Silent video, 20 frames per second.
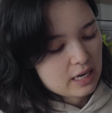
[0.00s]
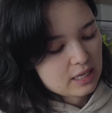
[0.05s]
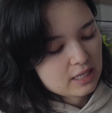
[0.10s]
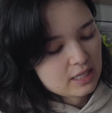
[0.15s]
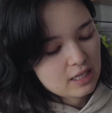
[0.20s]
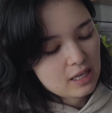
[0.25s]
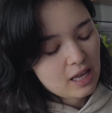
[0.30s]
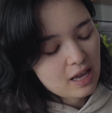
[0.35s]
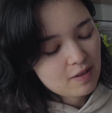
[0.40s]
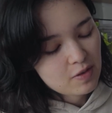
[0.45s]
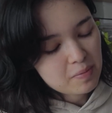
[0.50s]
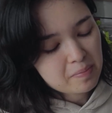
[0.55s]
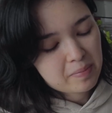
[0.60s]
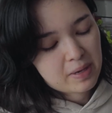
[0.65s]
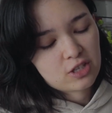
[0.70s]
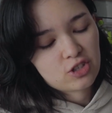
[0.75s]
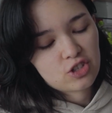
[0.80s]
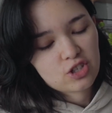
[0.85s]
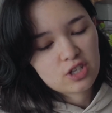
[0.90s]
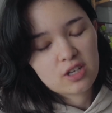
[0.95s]
I still have a
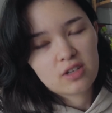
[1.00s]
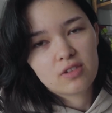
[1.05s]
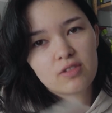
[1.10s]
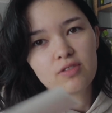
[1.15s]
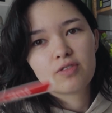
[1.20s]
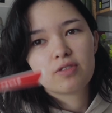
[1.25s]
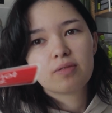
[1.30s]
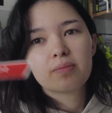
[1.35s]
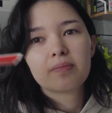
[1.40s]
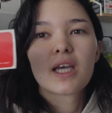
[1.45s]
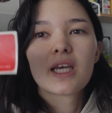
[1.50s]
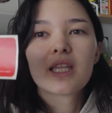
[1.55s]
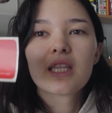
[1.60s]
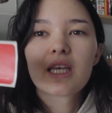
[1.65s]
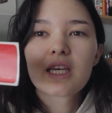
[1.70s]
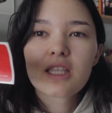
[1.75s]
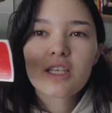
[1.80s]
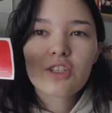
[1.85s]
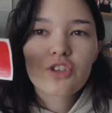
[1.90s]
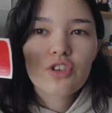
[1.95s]
bunch of, and
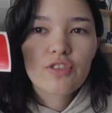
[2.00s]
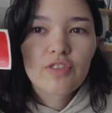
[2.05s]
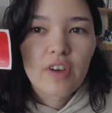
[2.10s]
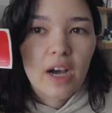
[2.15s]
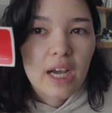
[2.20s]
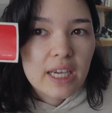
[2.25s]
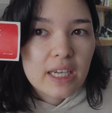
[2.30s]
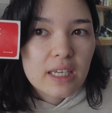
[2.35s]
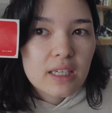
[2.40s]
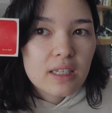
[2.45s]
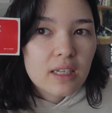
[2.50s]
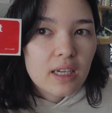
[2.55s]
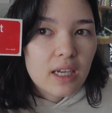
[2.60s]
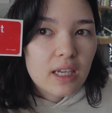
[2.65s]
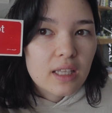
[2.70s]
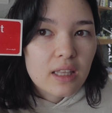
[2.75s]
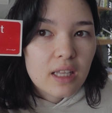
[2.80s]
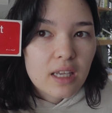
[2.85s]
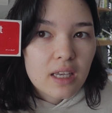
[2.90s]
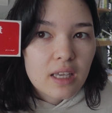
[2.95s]
like these are fine,
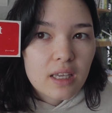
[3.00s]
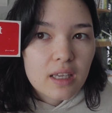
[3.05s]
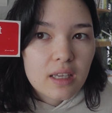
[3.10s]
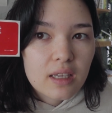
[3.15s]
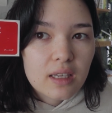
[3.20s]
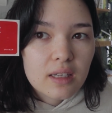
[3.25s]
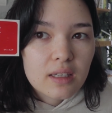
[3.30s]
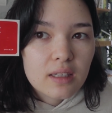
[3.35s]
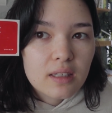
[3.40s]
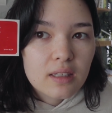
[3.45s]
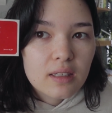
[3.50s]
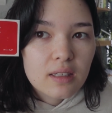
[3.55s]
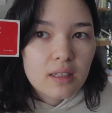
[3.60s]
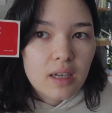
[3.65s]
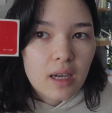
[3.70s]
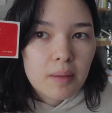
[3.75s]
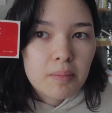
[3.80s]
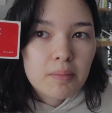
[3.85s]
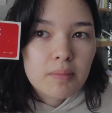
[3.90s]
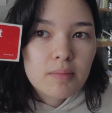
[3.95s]
and
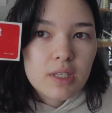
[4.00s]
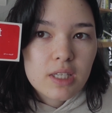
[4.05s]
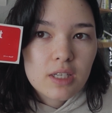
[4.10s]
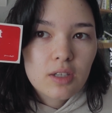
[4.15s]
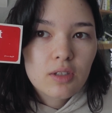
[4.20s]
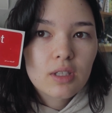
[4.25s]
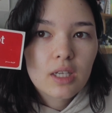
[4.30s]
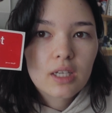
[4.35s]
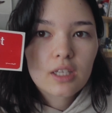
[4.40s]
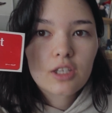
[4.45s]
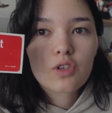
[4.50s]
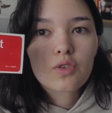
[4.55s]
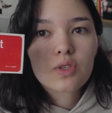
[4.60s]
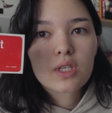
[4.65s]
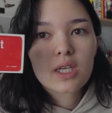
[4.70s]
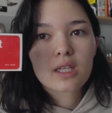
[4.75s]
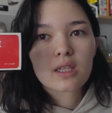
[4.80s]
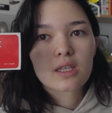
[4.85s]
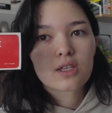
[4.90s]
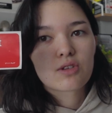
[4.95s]
I'm still like
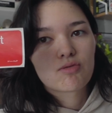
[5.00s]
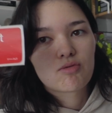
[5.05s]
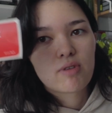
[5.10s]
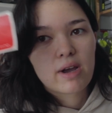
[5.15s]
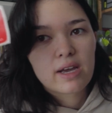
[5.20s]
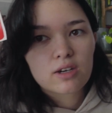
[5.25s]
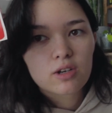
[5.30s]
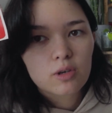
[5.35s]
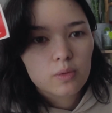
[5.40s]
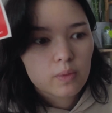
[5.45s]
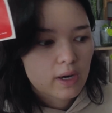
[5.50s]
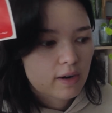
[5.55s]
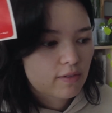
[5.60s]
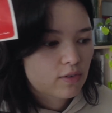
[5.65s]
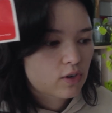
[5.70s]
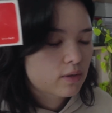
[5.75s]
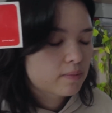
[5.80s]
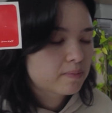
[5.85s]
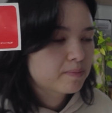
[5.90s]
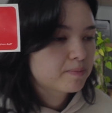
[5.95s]
using this red or
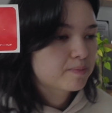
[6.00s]
whatever